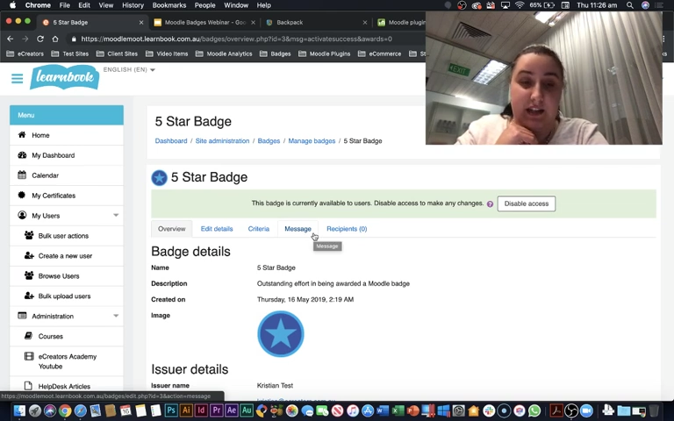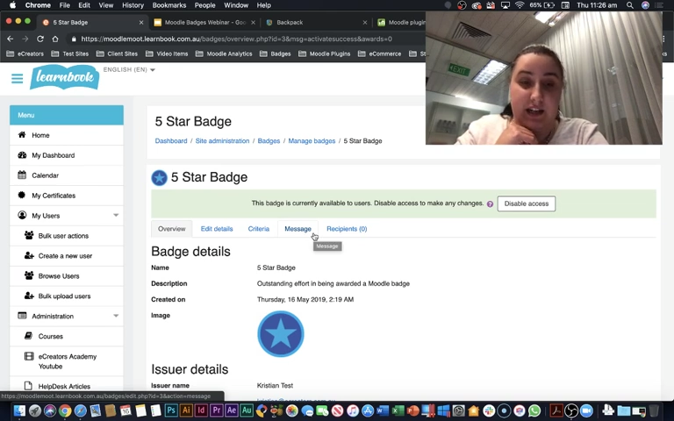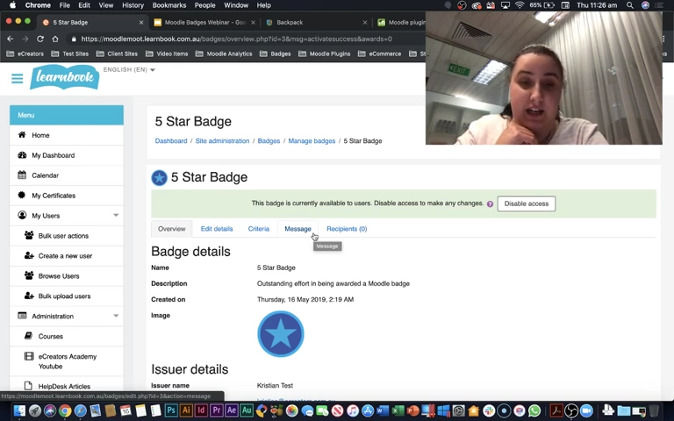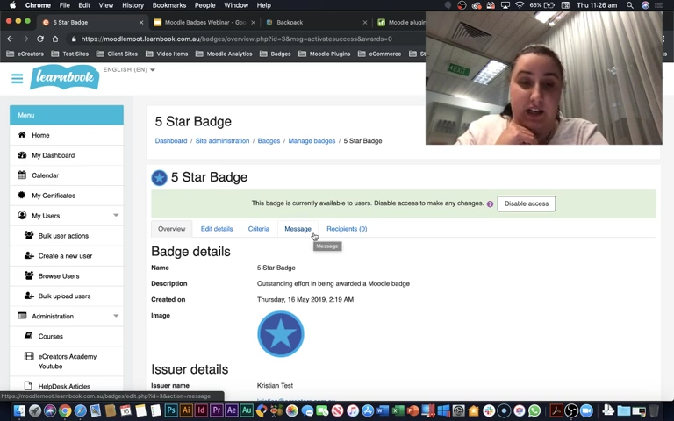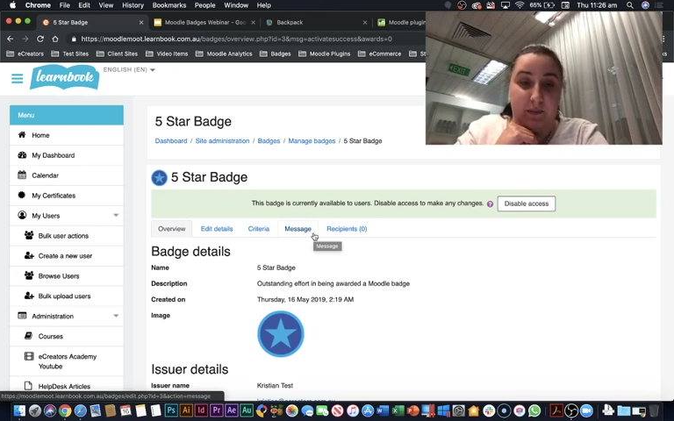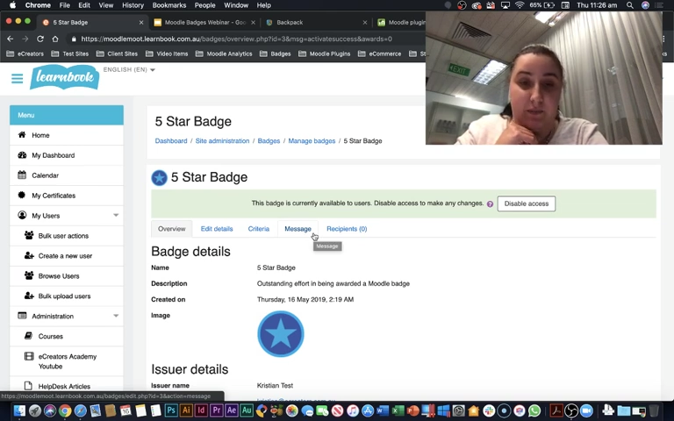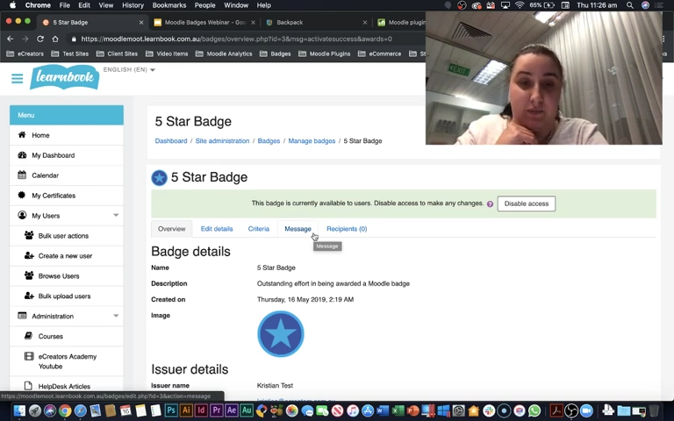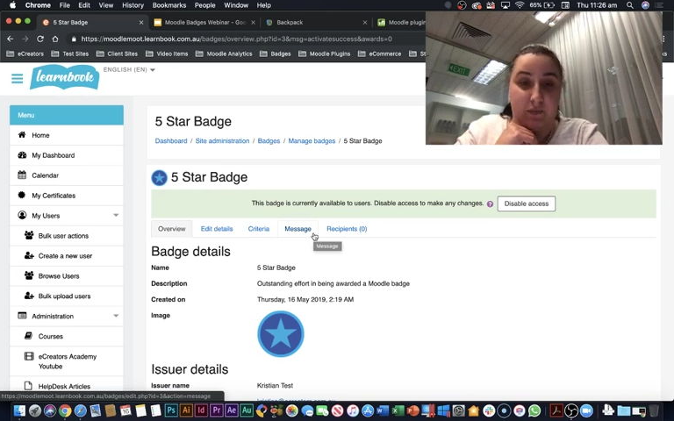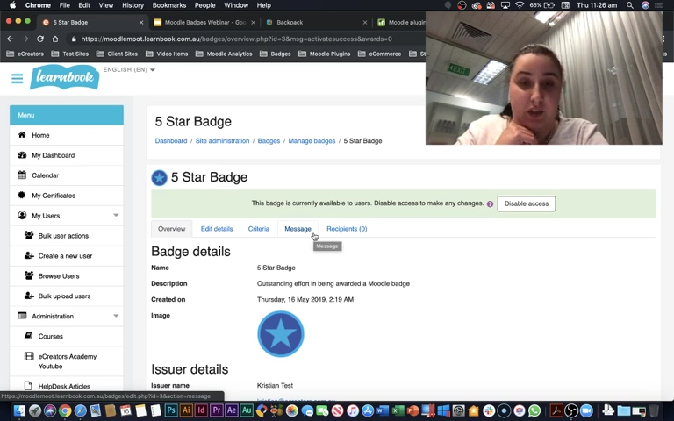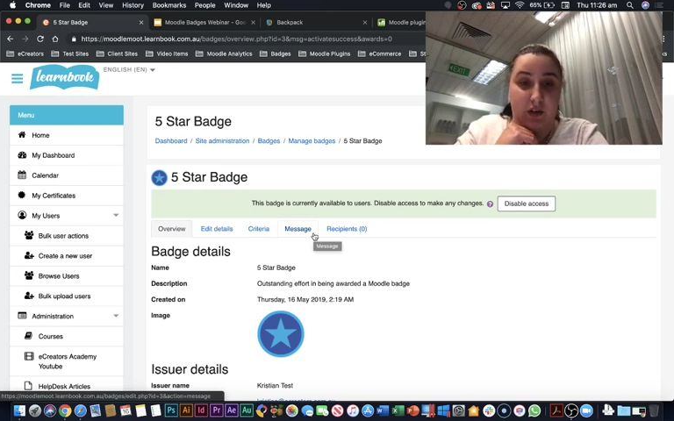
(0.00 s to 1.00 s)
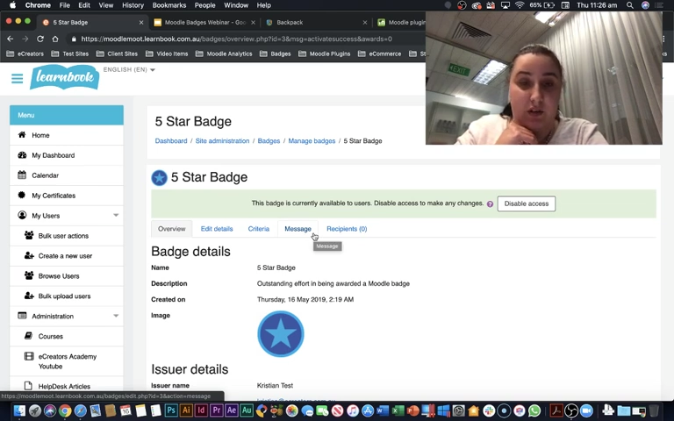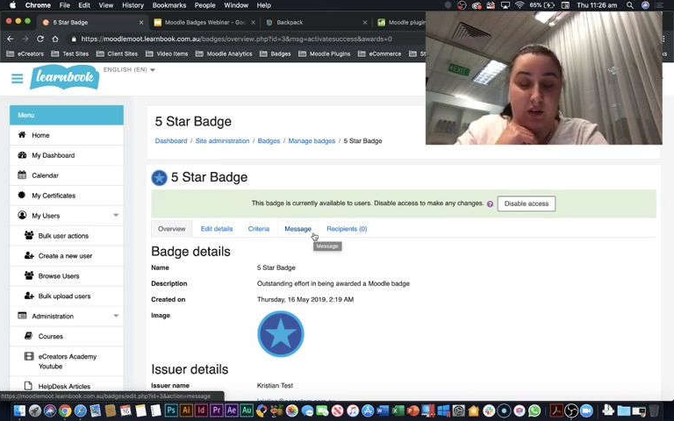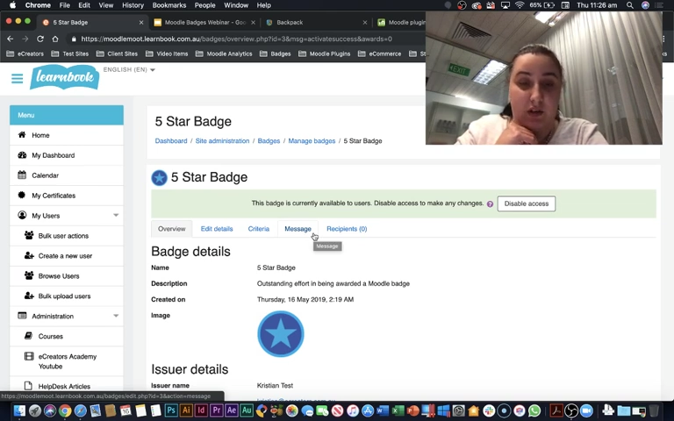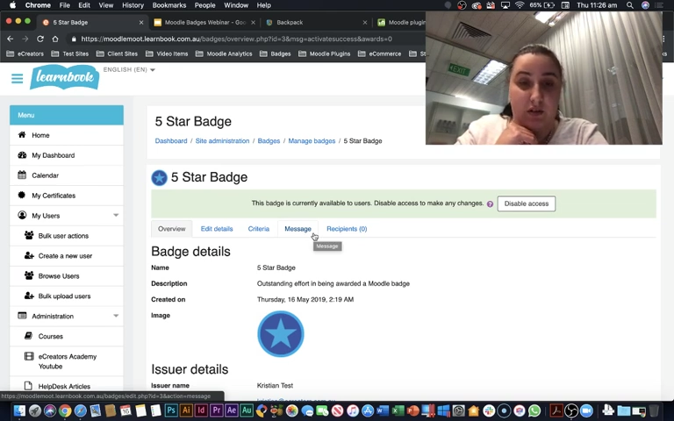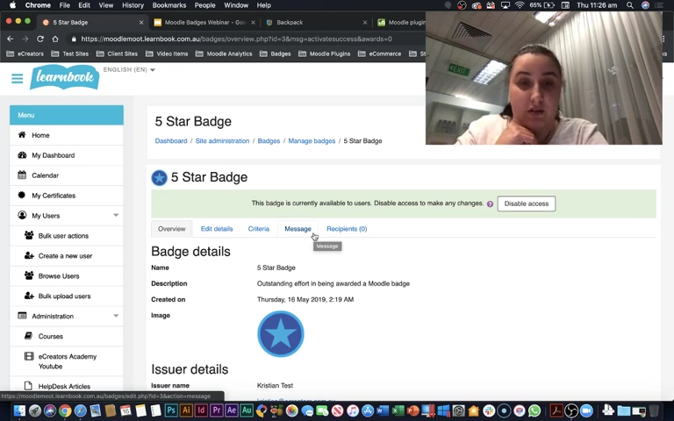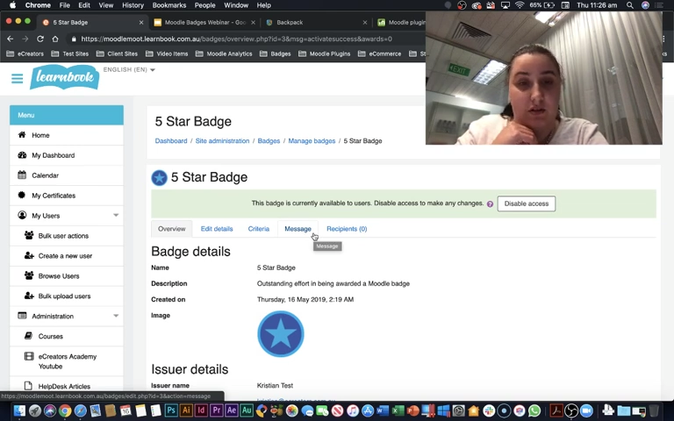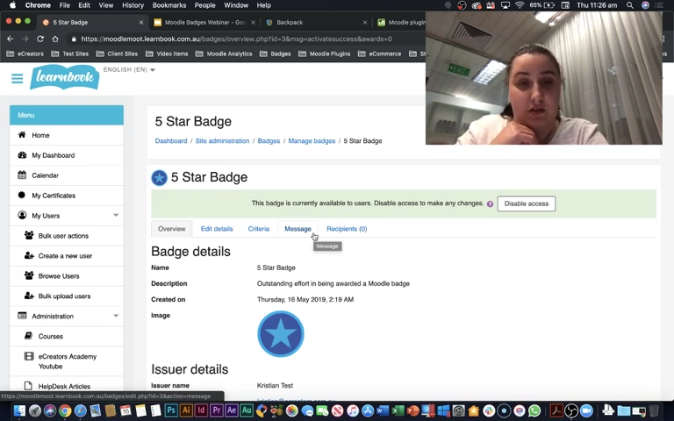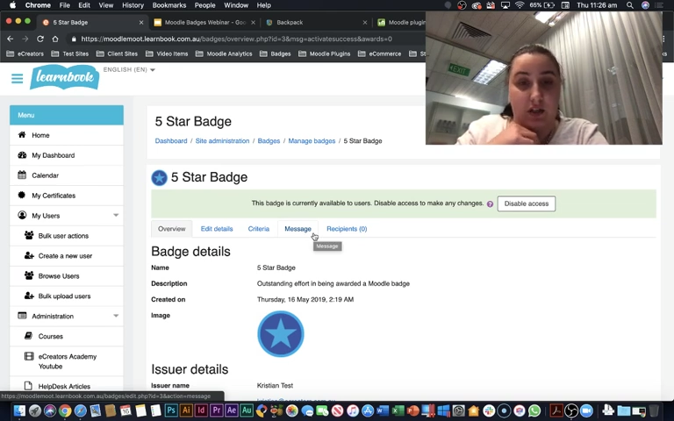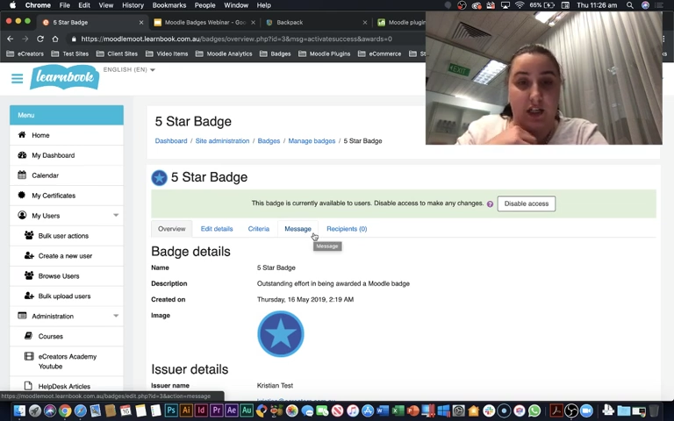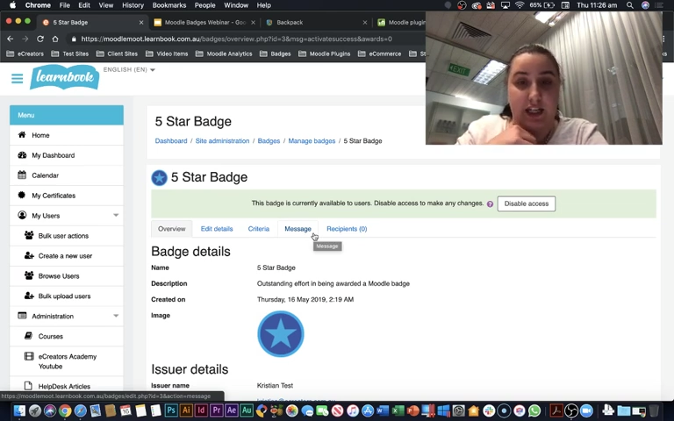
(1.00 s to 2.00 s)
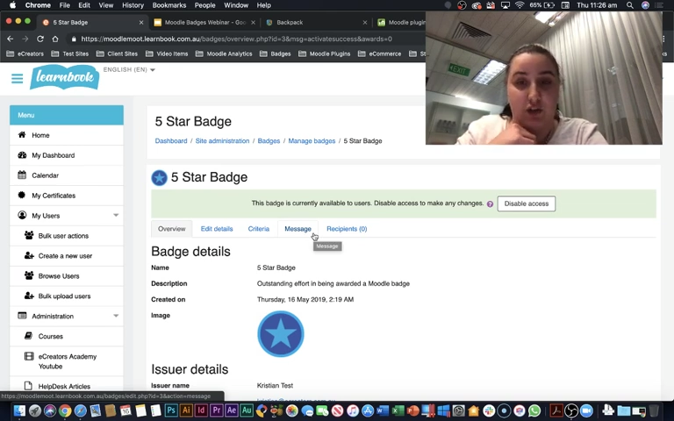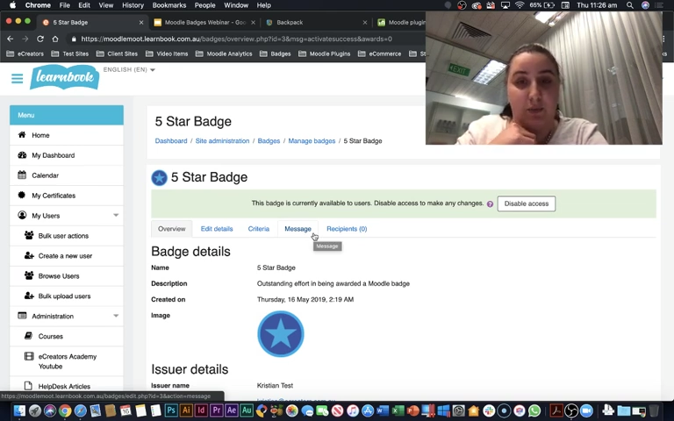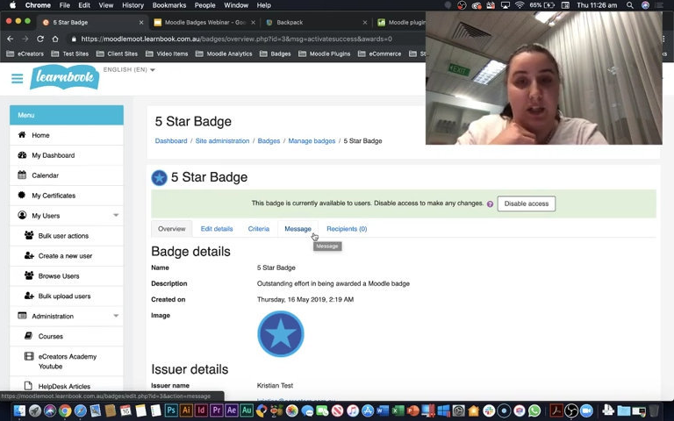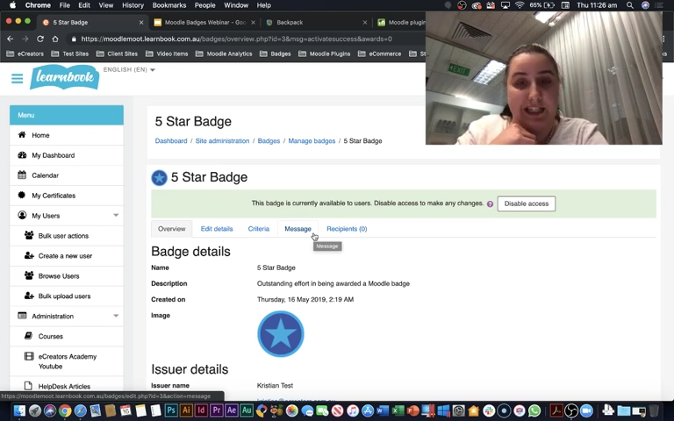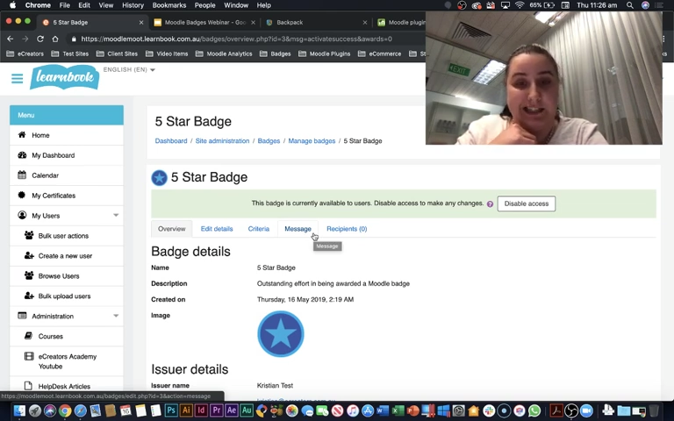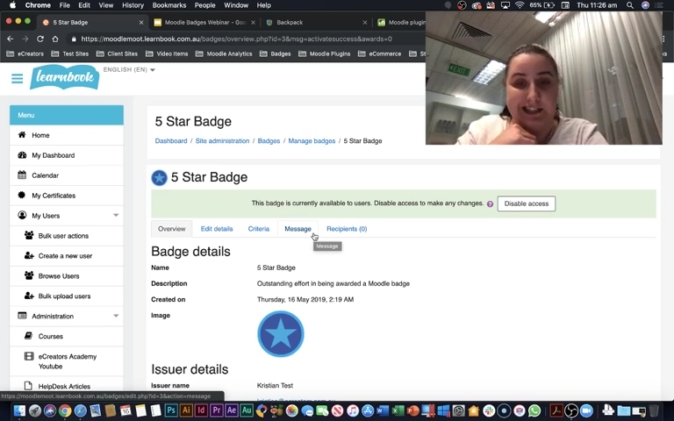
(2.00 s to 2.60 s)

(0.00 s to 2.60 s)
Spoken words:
in your plugin